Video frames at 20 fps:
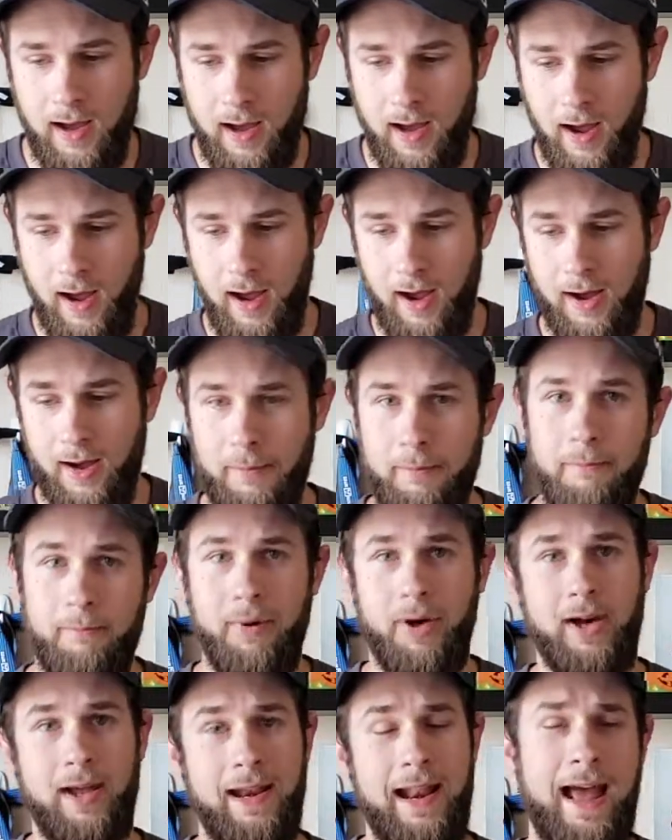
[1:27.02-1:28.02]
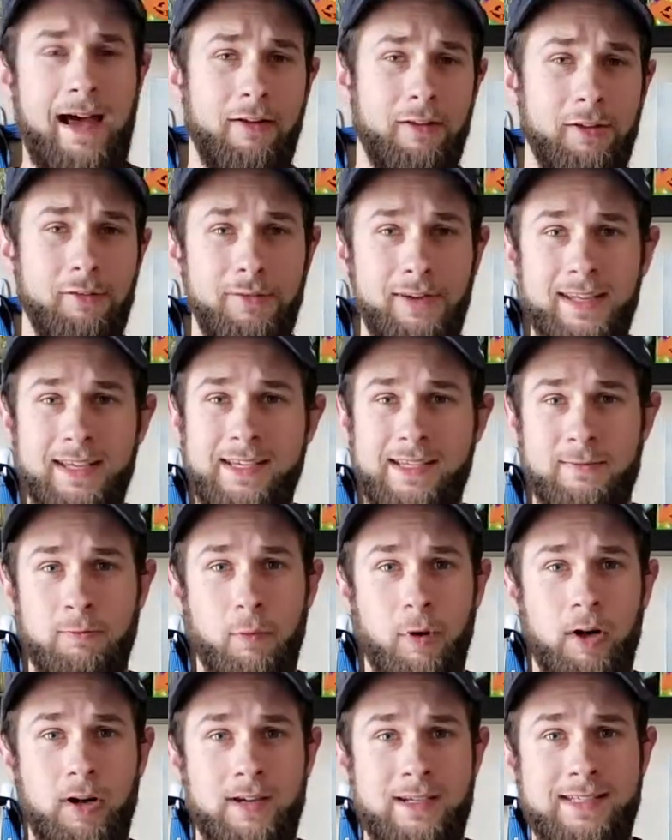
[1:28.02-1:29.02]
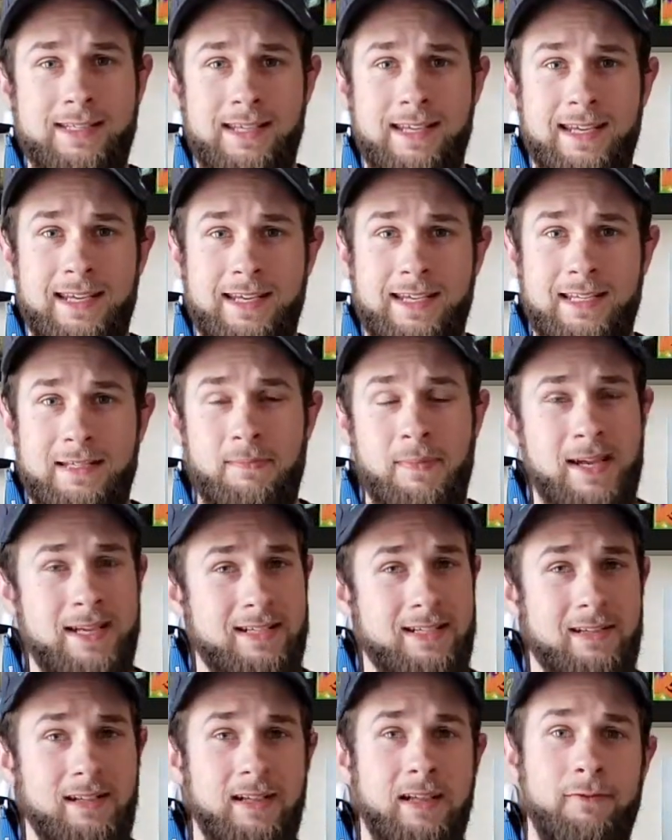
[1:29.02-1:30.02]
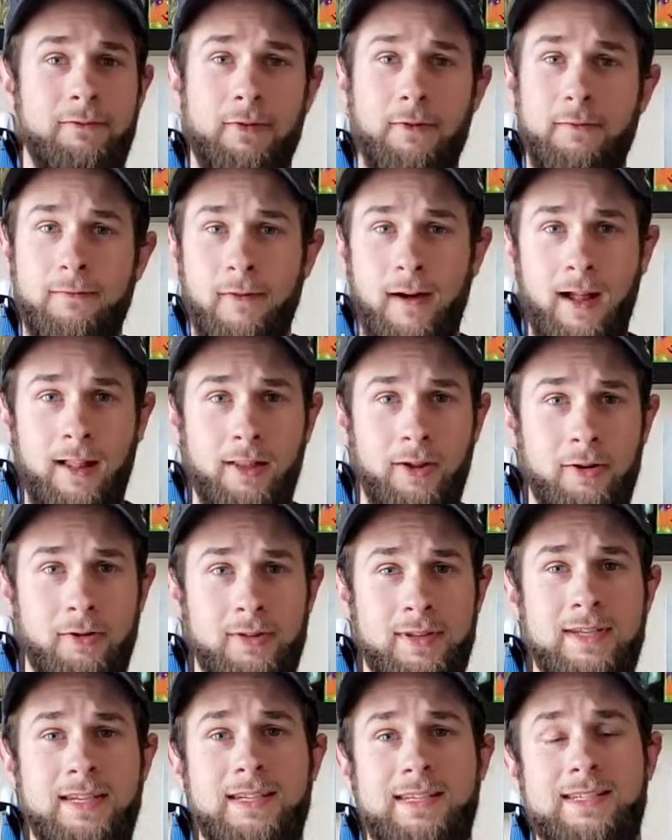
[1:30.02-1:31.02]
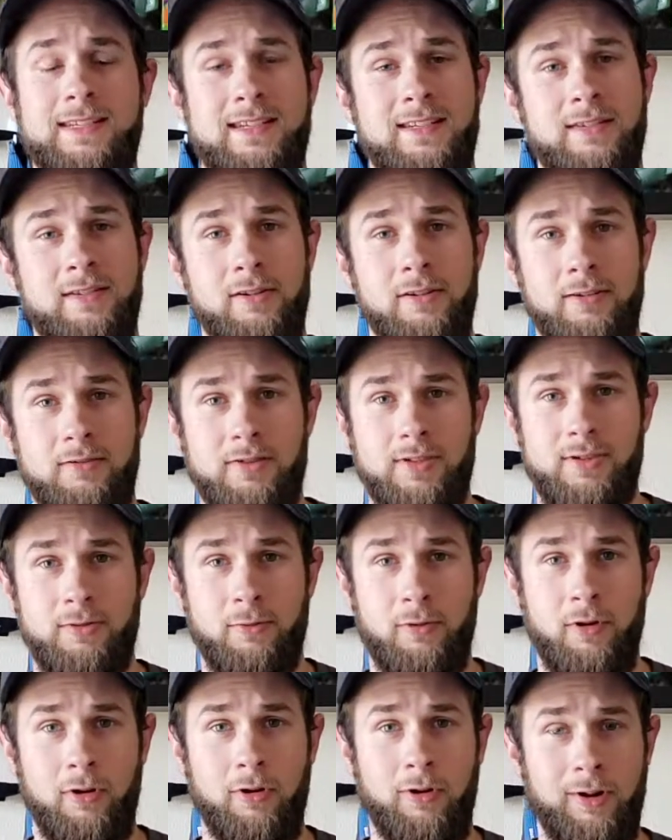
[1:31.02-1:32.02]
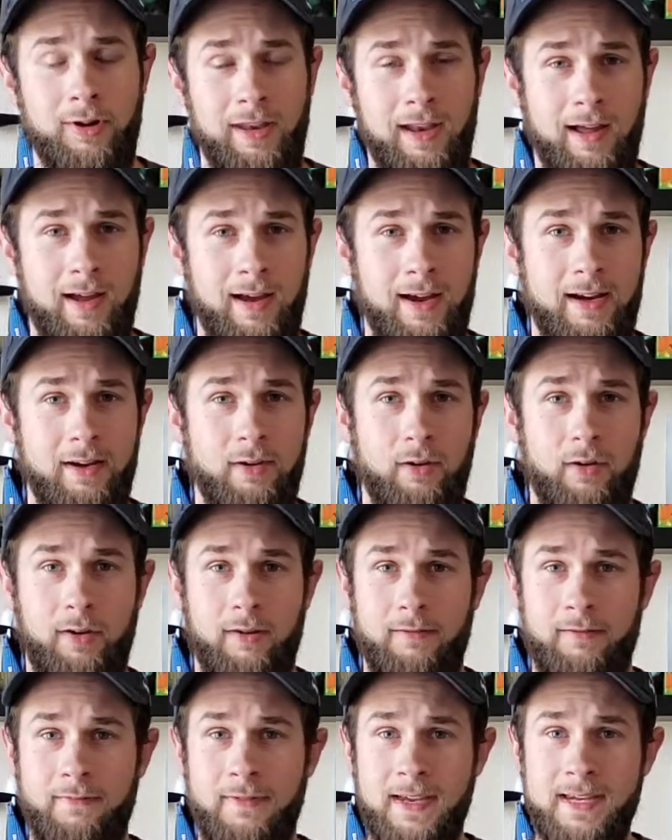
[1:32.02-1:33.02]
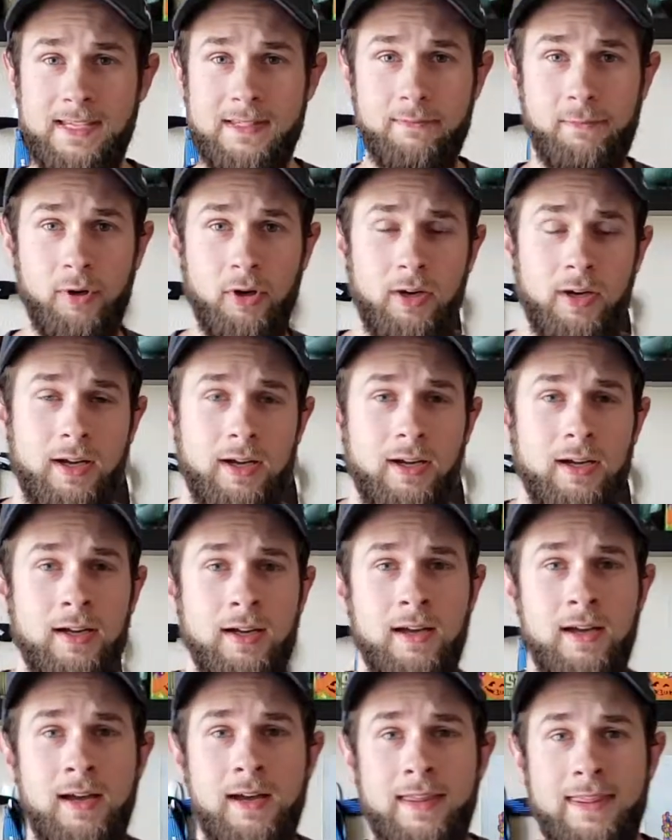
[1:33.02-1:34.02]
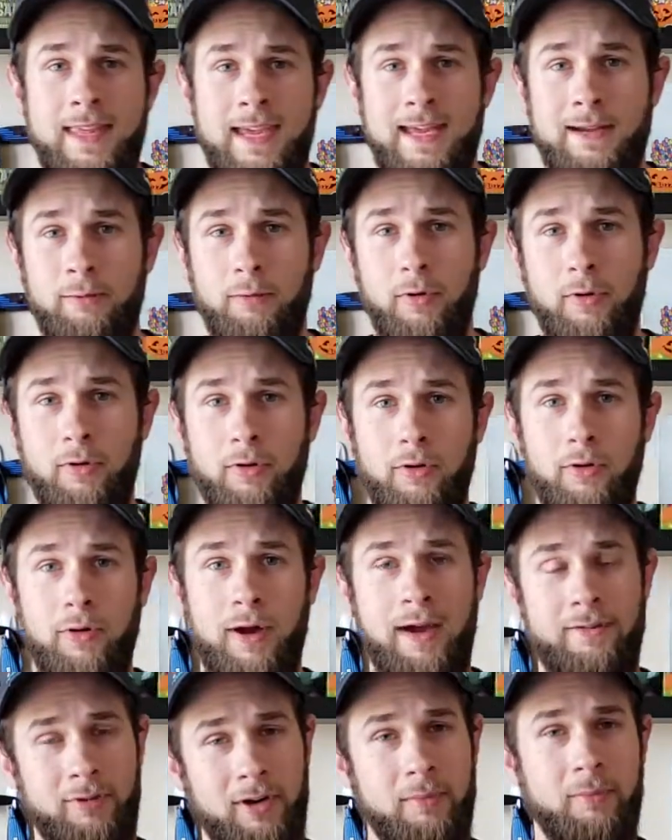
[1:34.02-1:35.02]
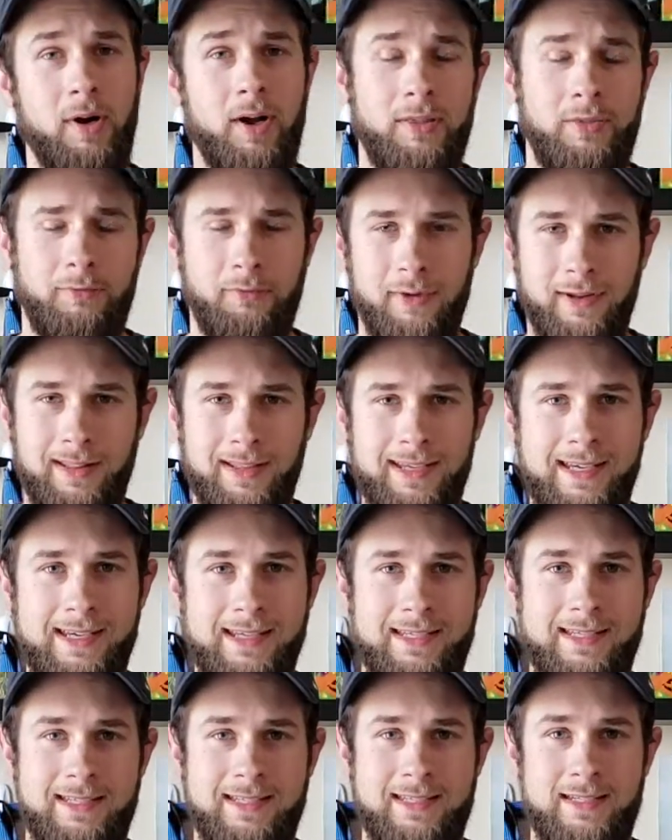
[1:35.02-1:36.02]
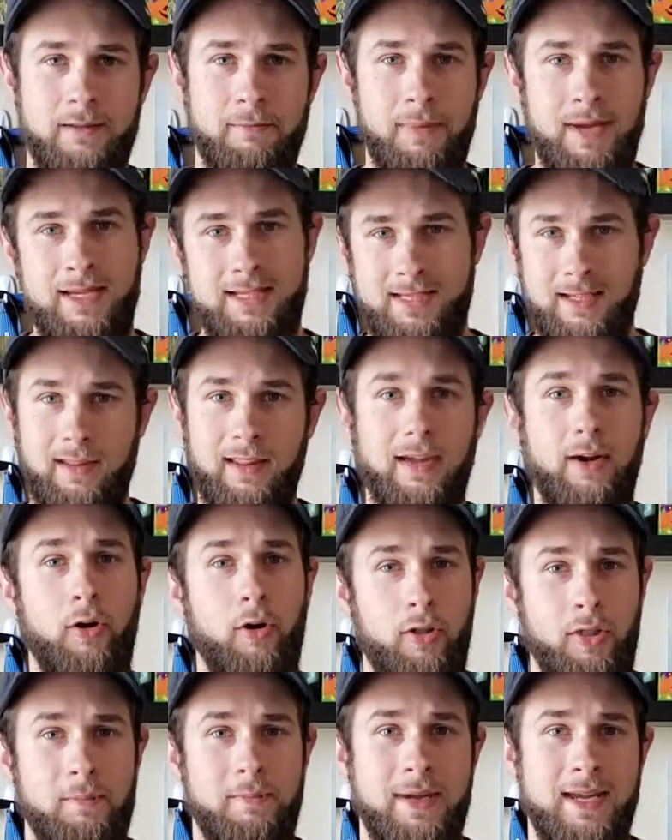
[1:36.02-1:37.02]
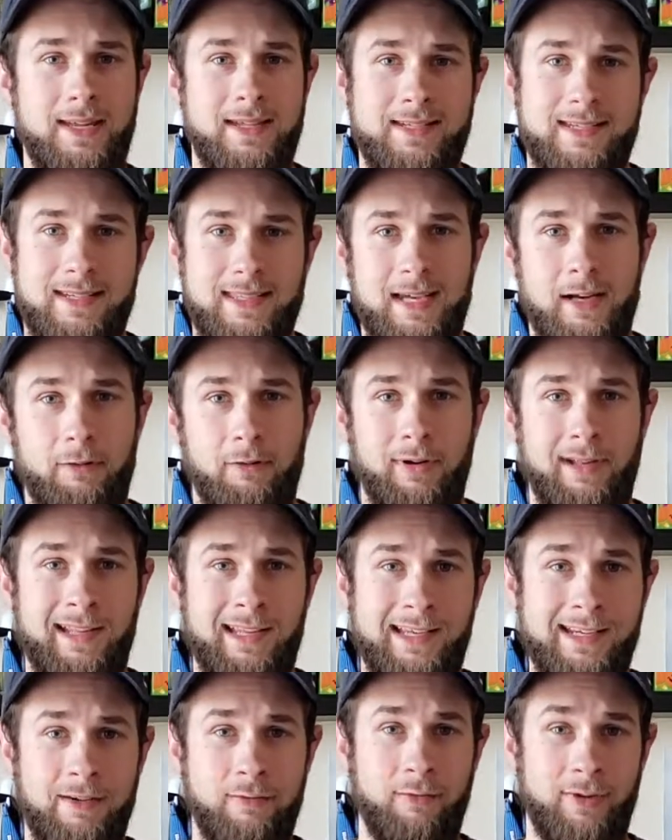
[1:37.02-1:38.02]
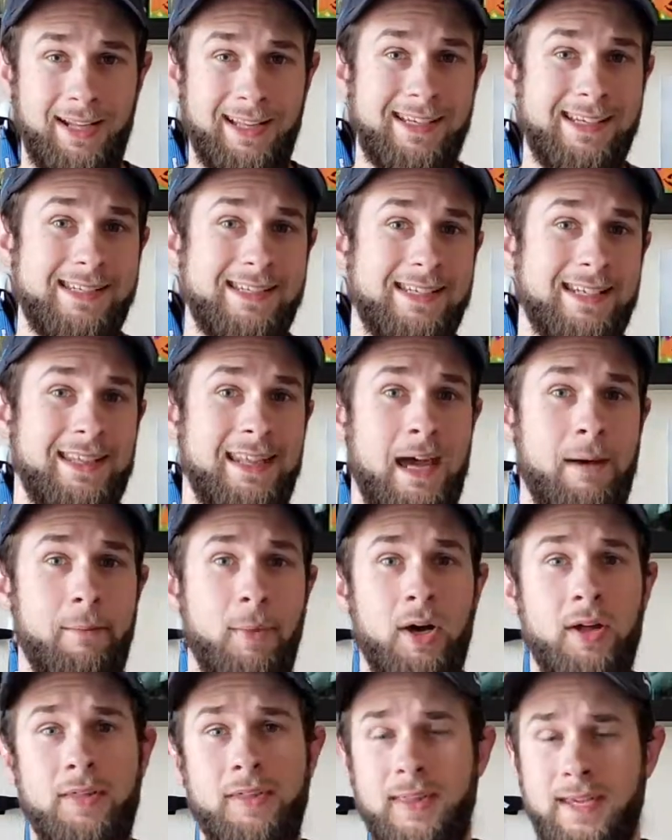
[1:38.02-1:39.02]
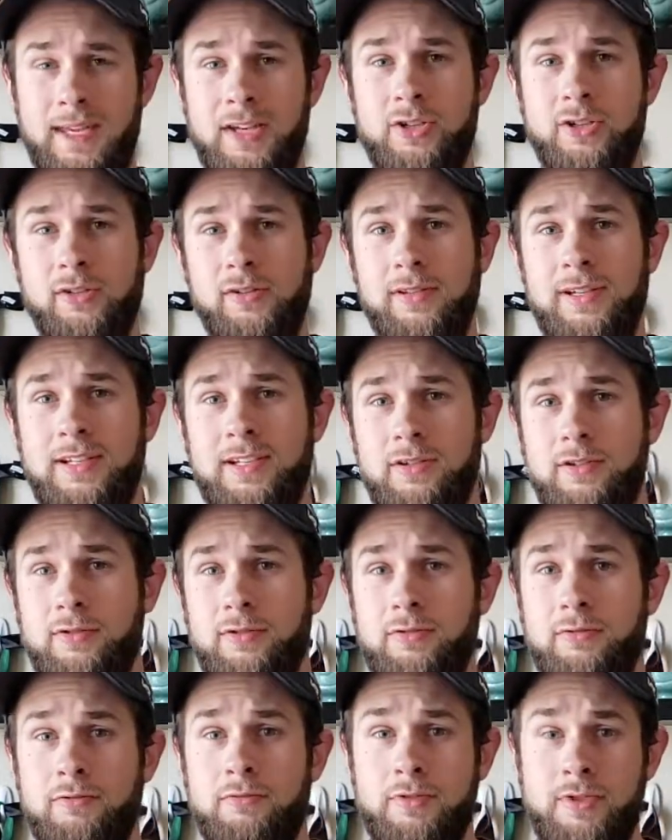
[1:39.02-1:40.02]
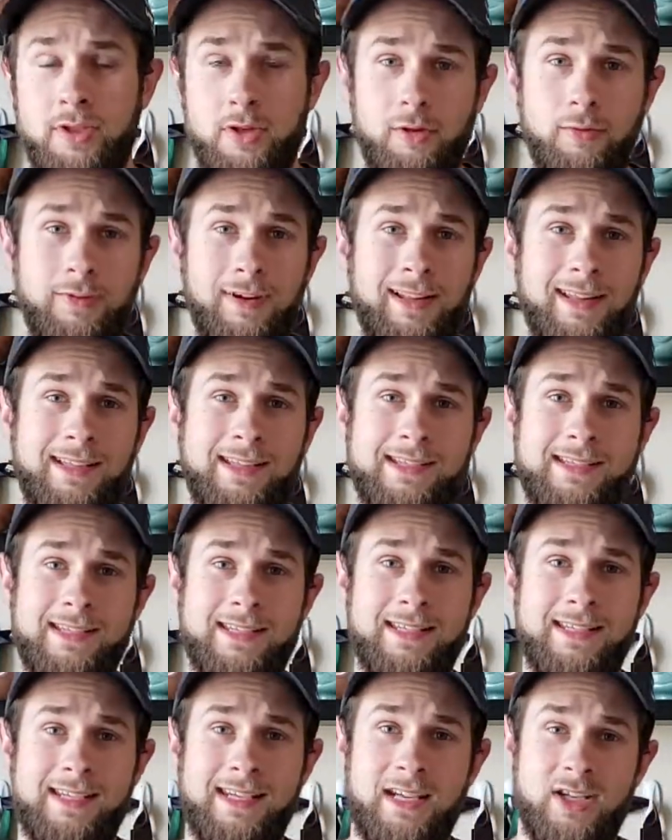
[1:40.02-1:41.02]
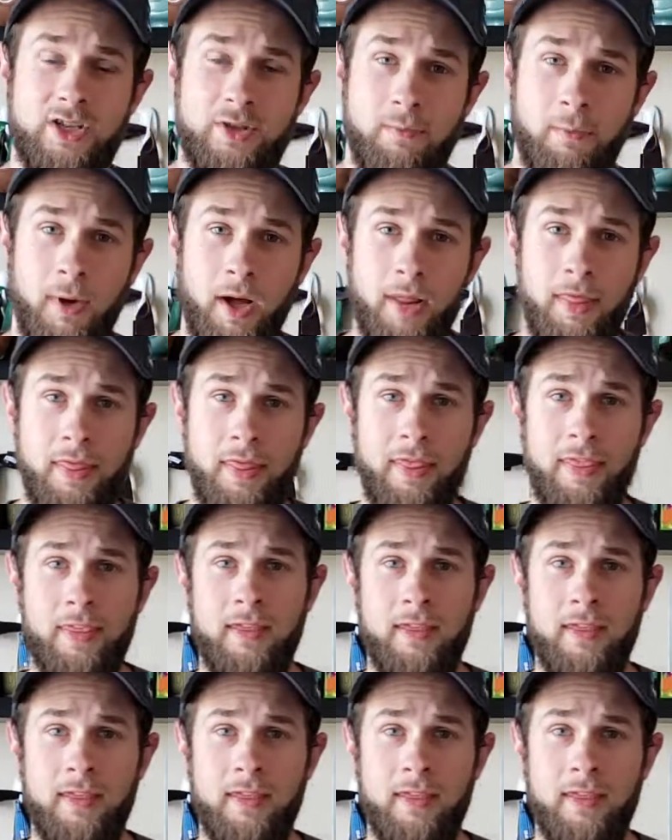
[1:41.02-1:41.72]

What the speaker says: But how the release works is basically if you follow the Disney Studio Store online on Facebook, they will every month release basically all the pins that they were releasing that month. They usually do 2 releases each month.